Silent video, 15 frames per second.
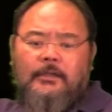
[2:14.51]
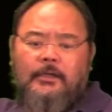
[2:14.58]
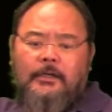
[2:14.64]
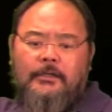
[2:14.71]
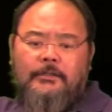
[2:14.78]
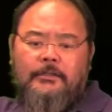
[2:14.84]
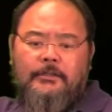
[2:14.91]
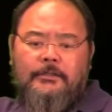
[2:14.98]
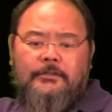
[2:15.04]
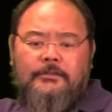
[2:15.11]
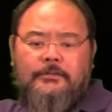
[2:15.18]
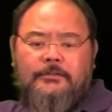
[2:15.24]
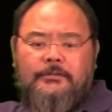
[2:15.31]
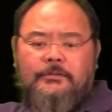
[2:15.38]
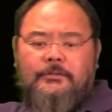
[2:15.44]
are the
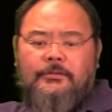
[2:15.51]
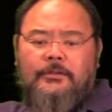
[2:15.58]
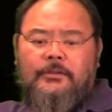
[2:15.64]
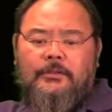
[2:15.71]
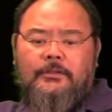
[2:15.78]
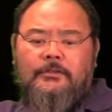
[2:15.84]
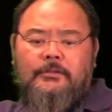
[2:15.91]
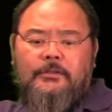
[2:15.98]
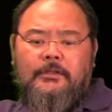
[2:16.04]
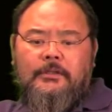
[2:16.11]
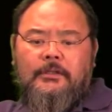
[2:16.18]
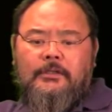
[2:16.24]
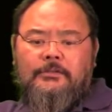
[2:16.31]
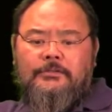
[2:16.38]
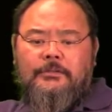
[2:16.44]
so-called
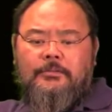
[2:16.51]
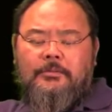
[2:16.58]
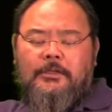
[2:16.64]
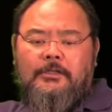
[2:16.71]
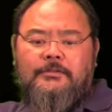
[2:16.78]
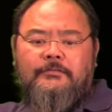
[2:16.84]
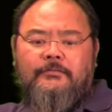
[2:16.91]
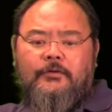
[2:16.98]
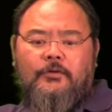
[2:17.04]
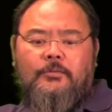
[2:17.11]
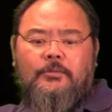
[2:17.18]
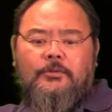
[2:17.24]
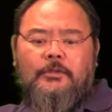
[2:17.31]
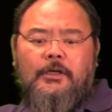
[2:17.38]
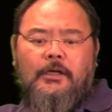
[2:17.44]
surplus
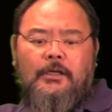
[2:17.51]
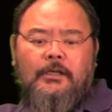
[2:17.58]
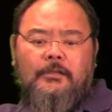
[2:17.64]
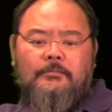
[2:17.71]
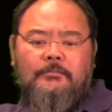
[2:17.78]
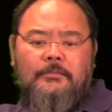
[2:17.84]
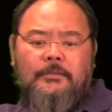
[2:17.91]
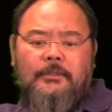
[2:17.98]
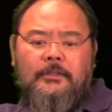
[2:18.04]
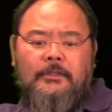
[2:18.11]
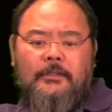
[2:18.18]
variable column,